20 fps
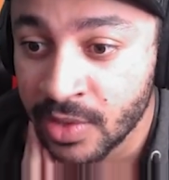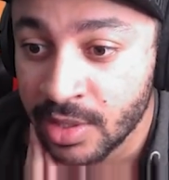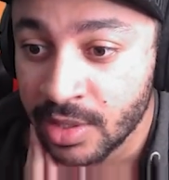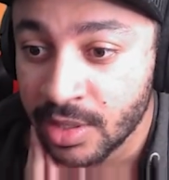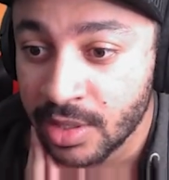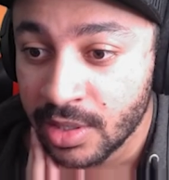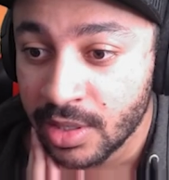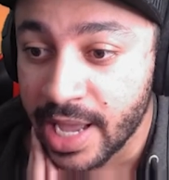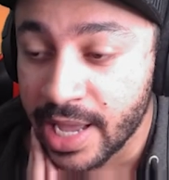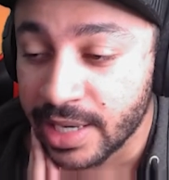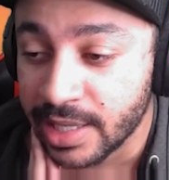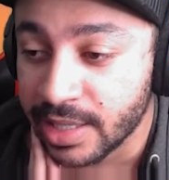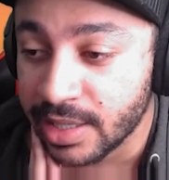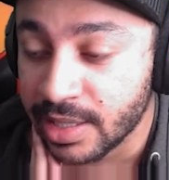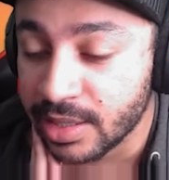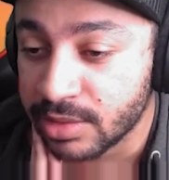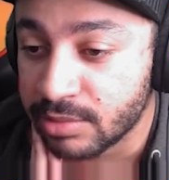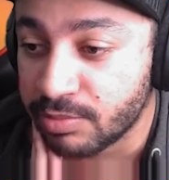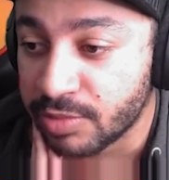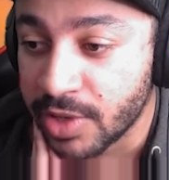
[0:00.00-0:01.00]
And
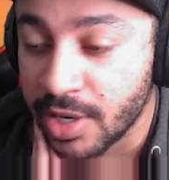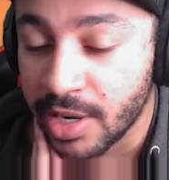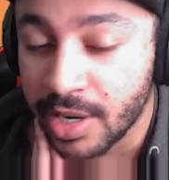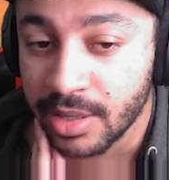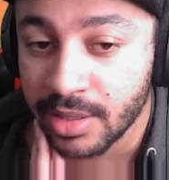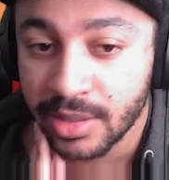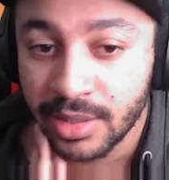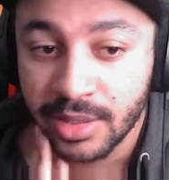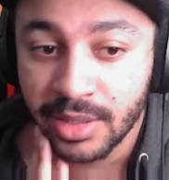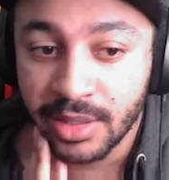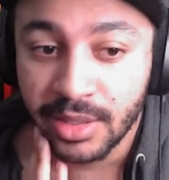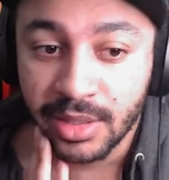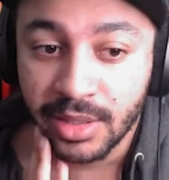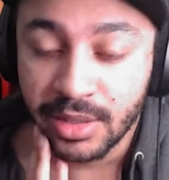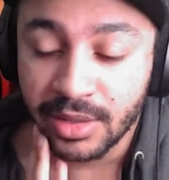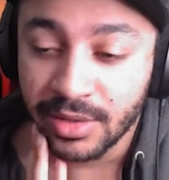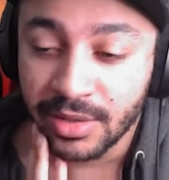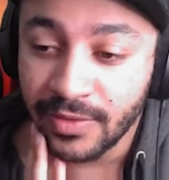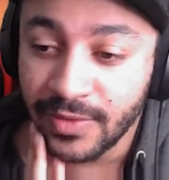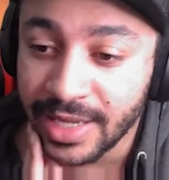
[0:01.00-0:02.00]
bruh,
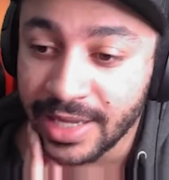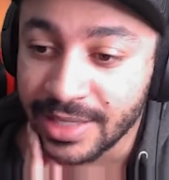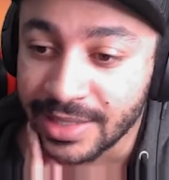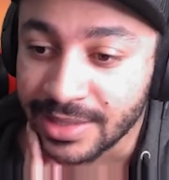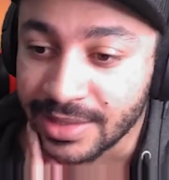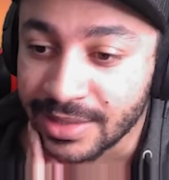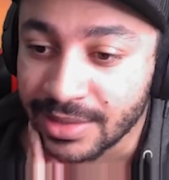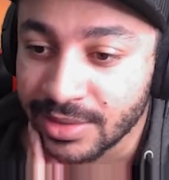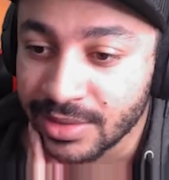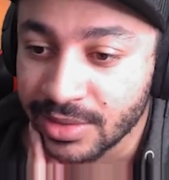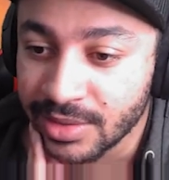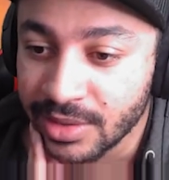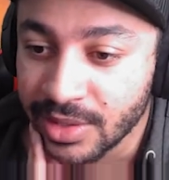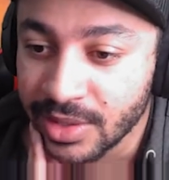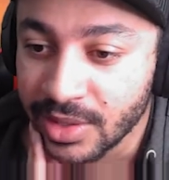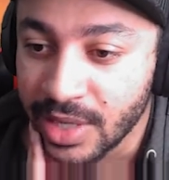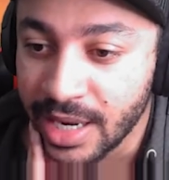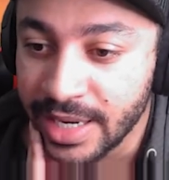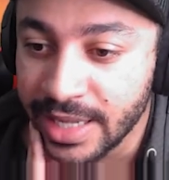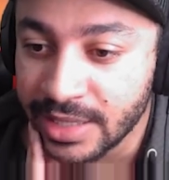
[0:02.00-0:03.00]
the thing is,
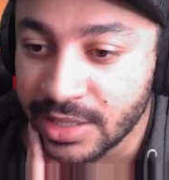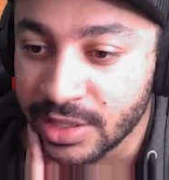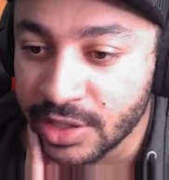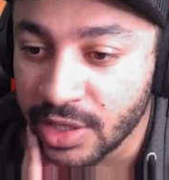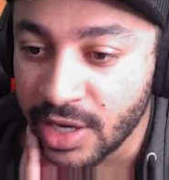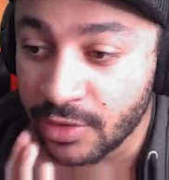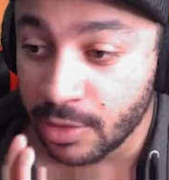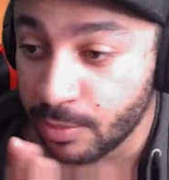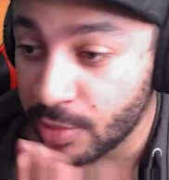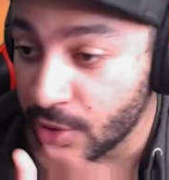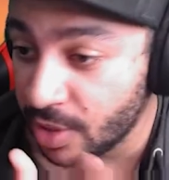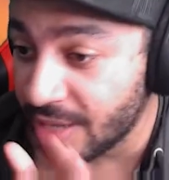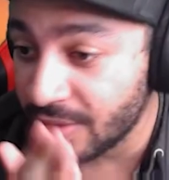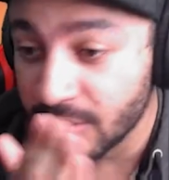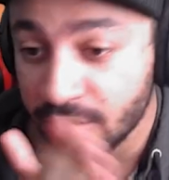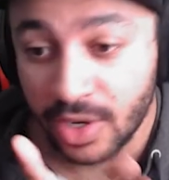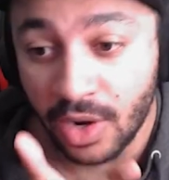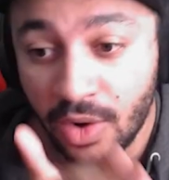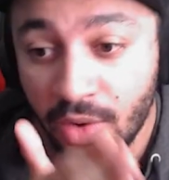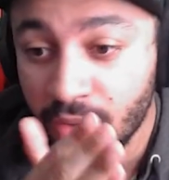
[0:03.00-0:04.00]
at least you have to pull out the
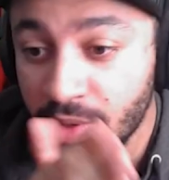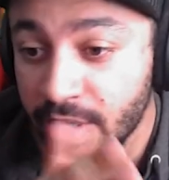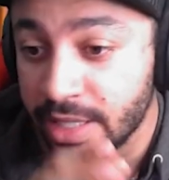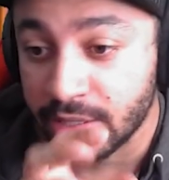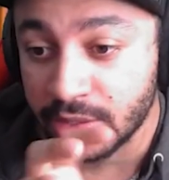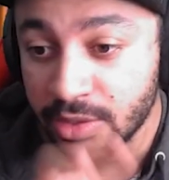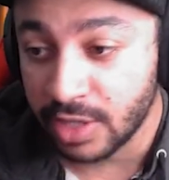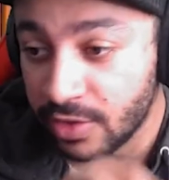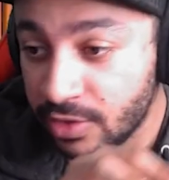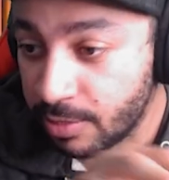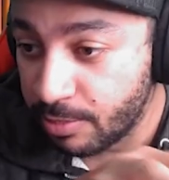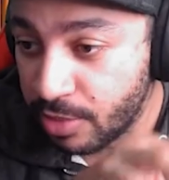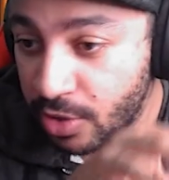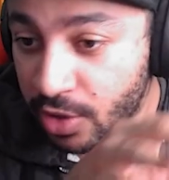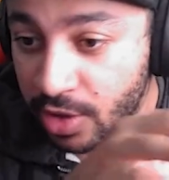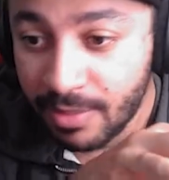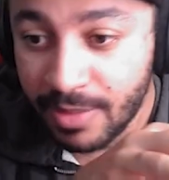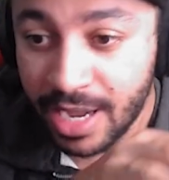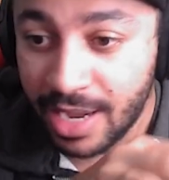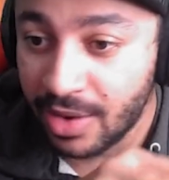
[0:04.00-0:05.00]
goalie. You have to pull
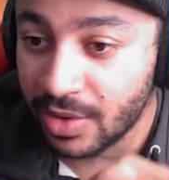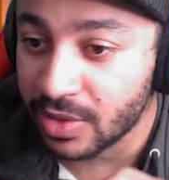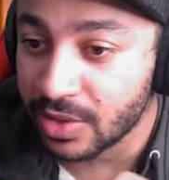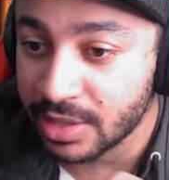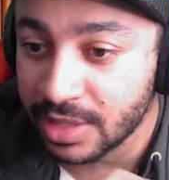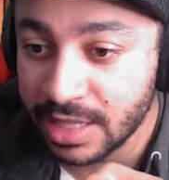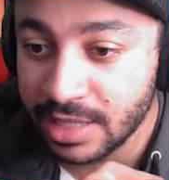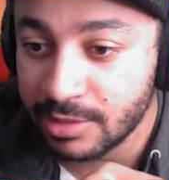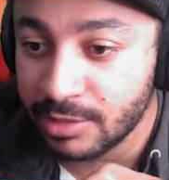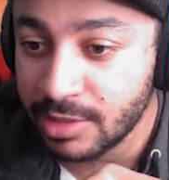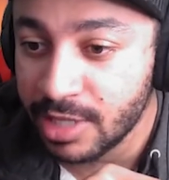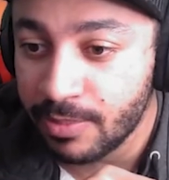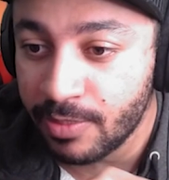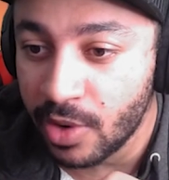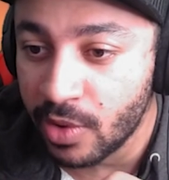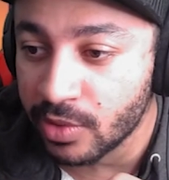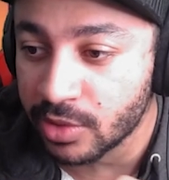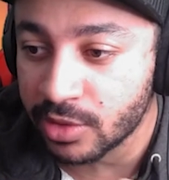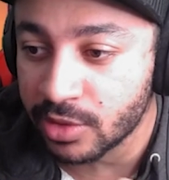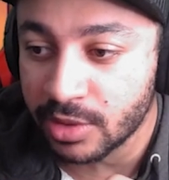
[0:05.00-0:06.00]
him out, because these near
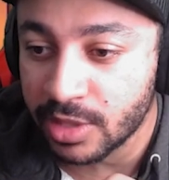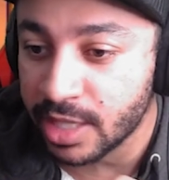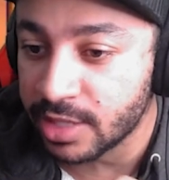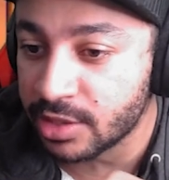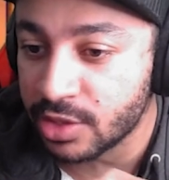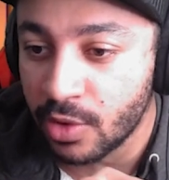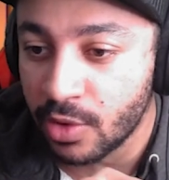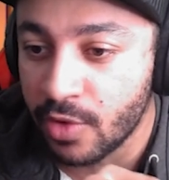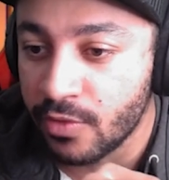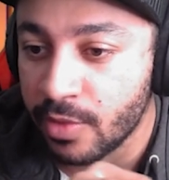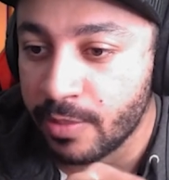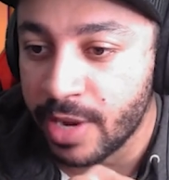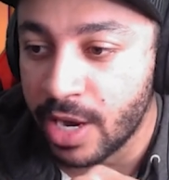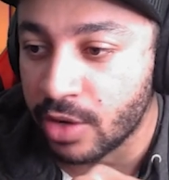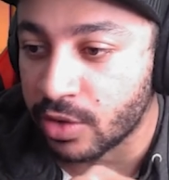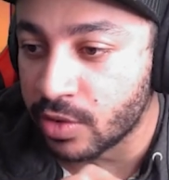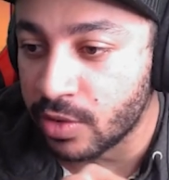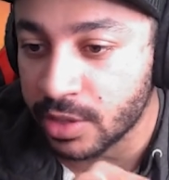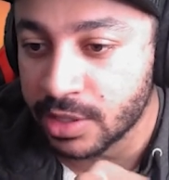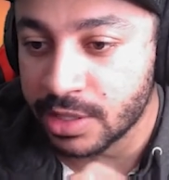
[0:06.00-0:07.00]
posts, they're so
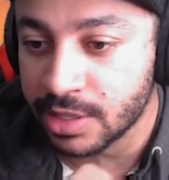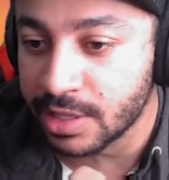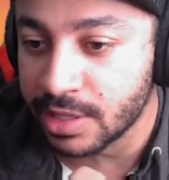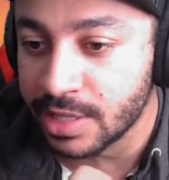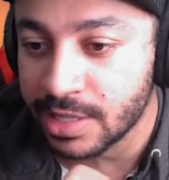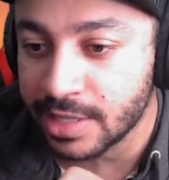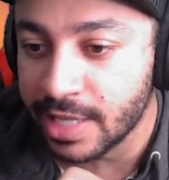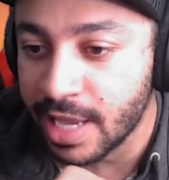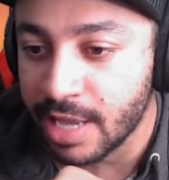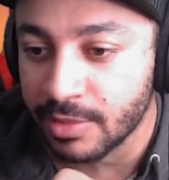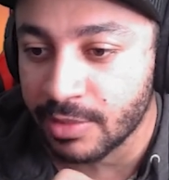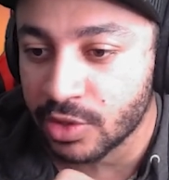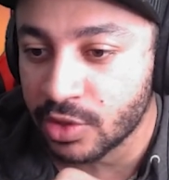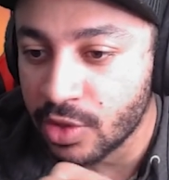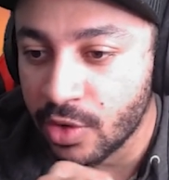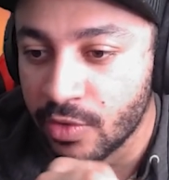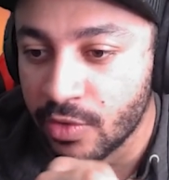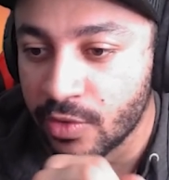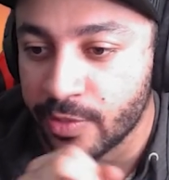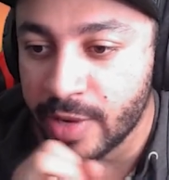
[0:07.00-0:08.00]
overpowered. Crosses in this game is
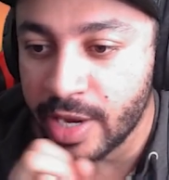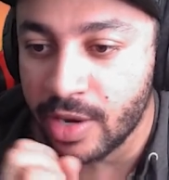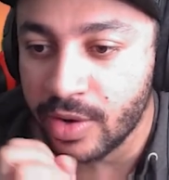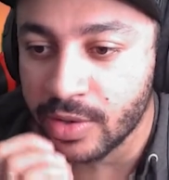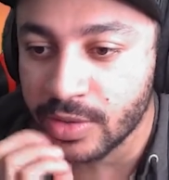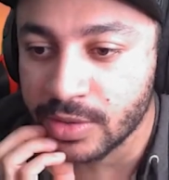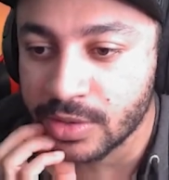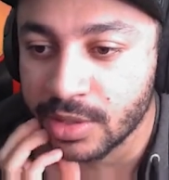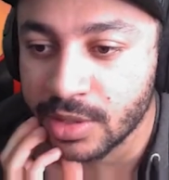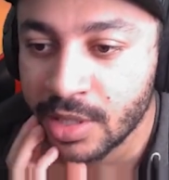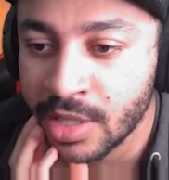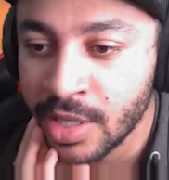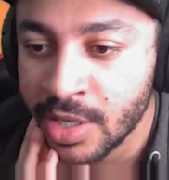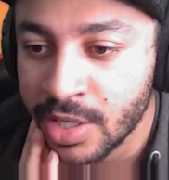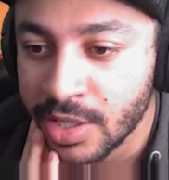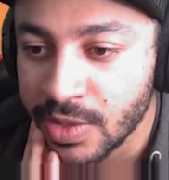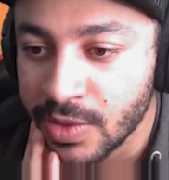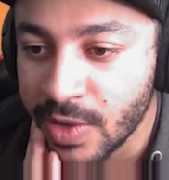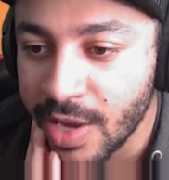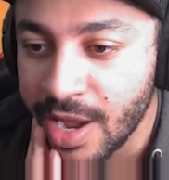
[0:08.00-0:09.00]
so overpowered.
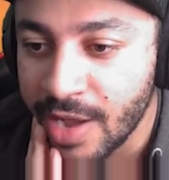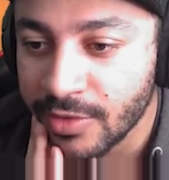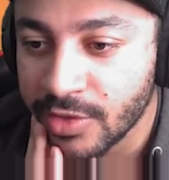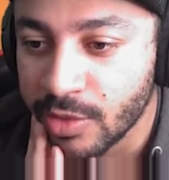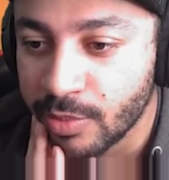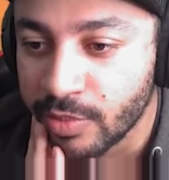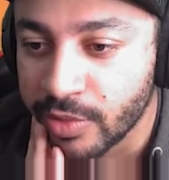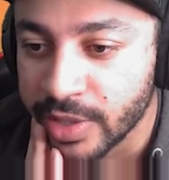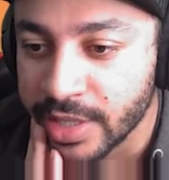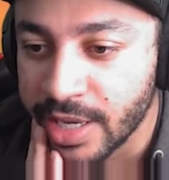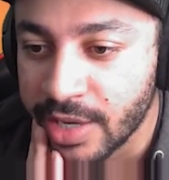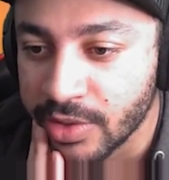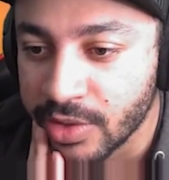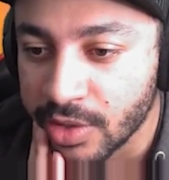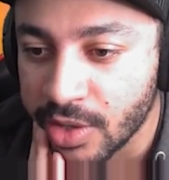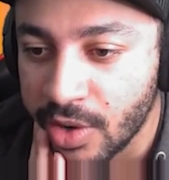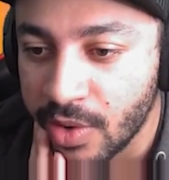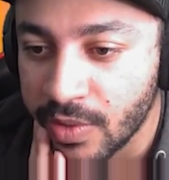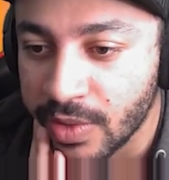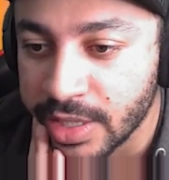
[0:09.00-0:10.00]
You have to bring out
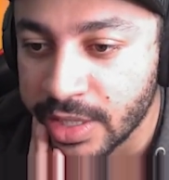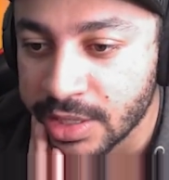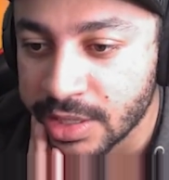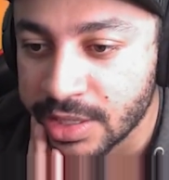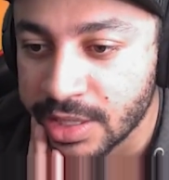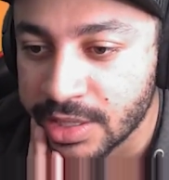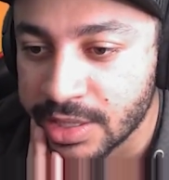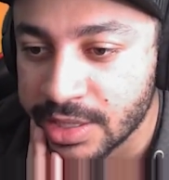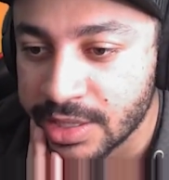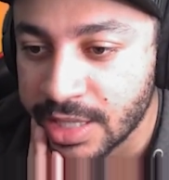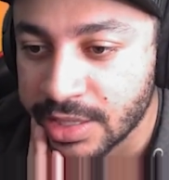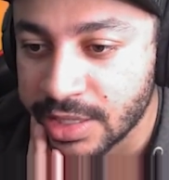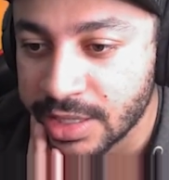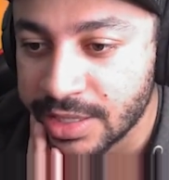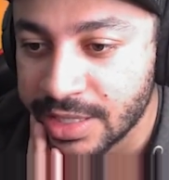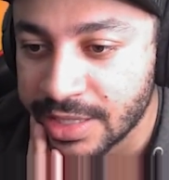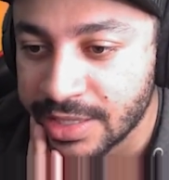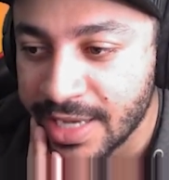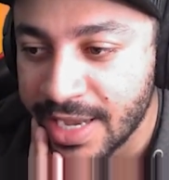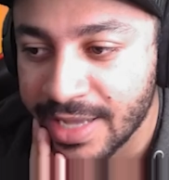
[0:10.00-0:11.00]
the goalie
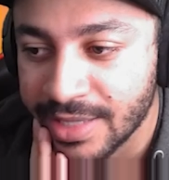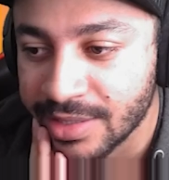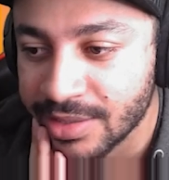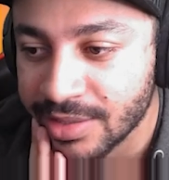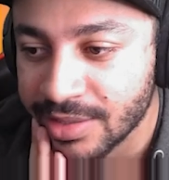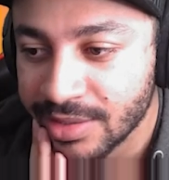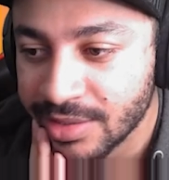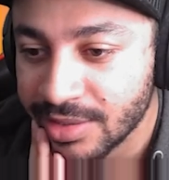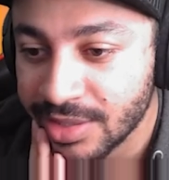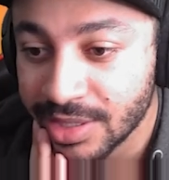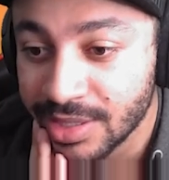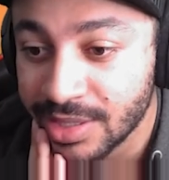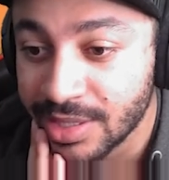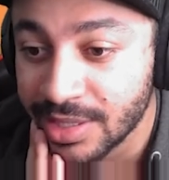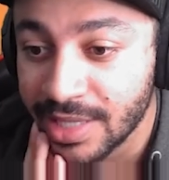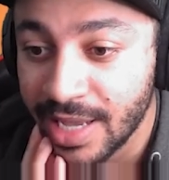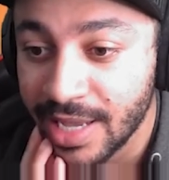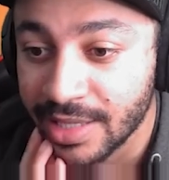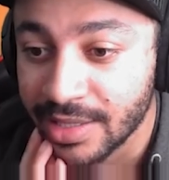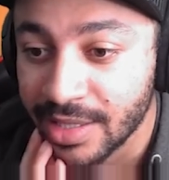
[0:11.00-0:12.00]
just a
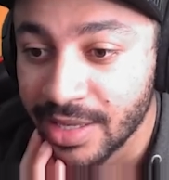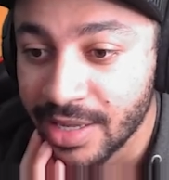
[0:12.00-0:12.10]
tad.